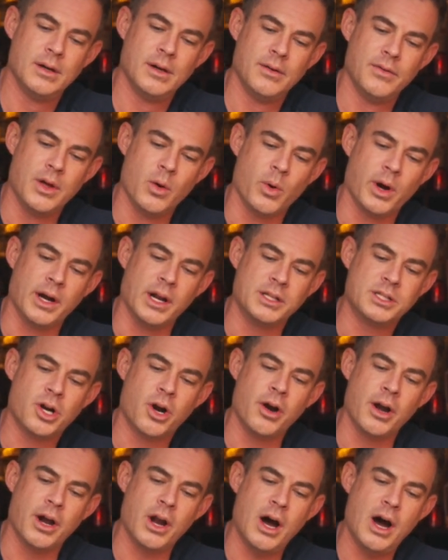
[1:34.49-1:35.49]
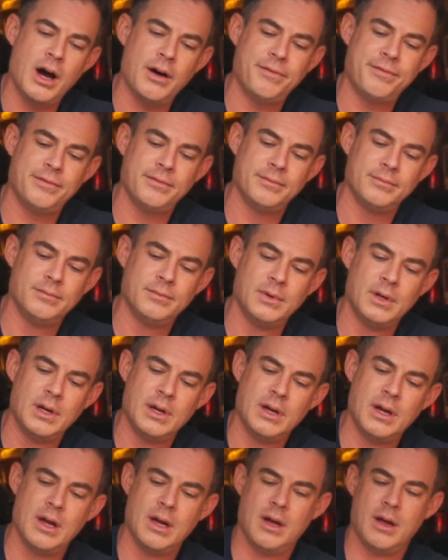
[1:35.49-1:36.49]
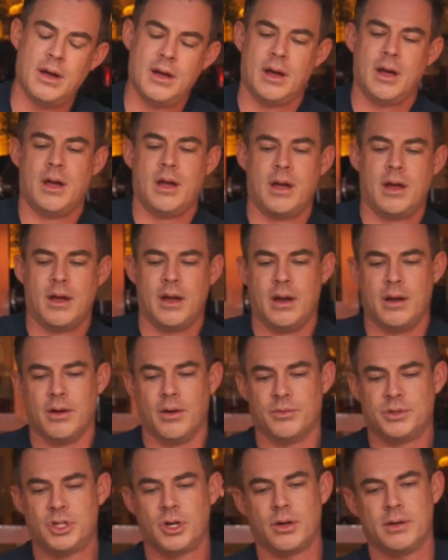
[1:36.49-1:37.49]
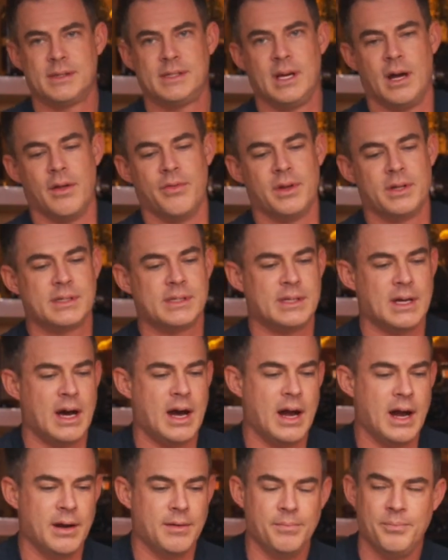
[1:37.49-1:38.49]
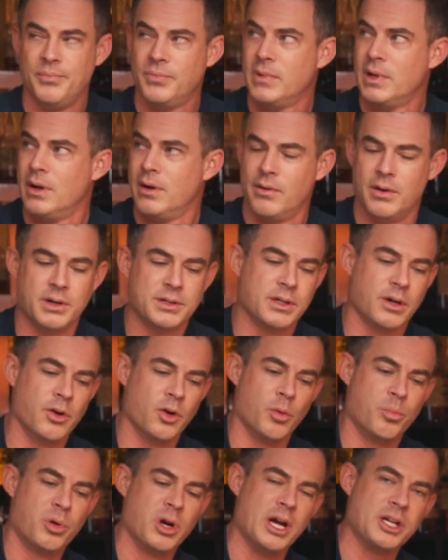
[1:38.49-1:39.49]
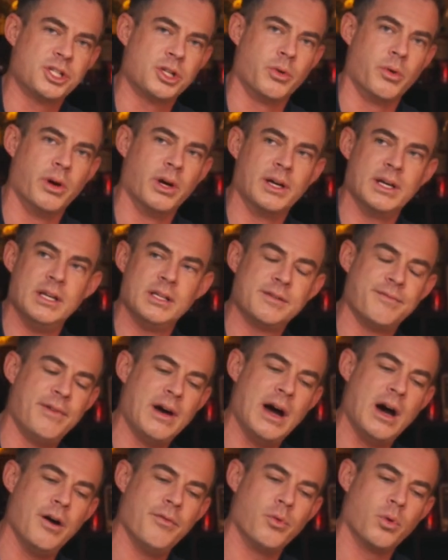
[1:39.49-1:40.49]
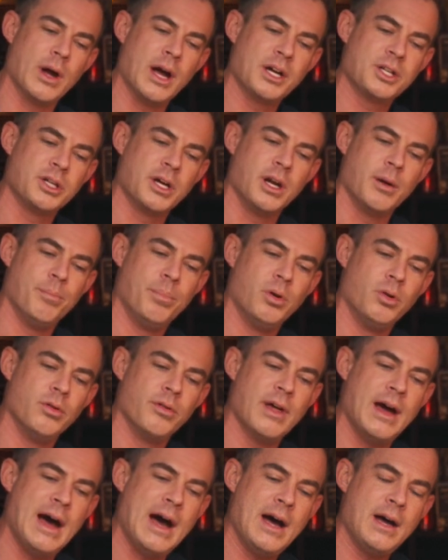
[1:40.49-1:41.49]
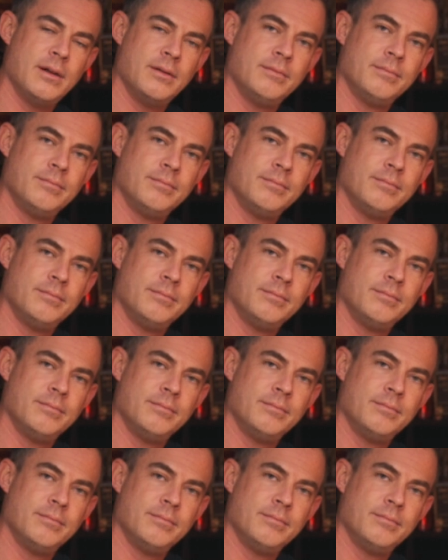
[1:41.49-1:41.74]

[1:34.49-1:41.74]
Then we're going to turn it off. And you'll see on this side, there's a little pressure release valve. We're actually going to pull that.